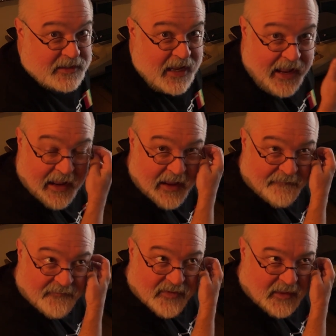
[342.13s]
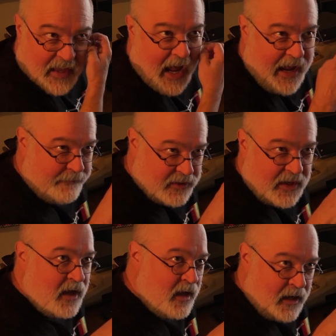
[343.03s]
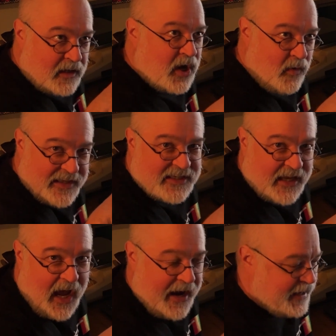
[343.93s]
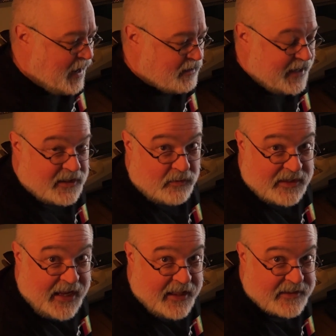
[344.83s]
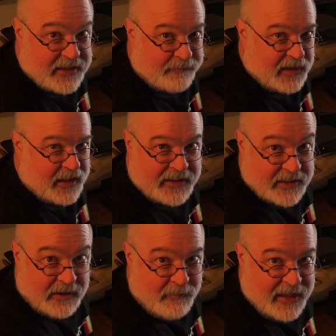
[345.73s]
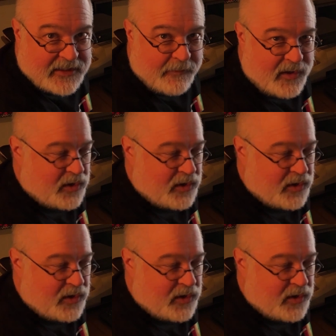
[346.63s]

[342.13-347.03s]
day, if times coincide, I'll get to attend something like this and meet some of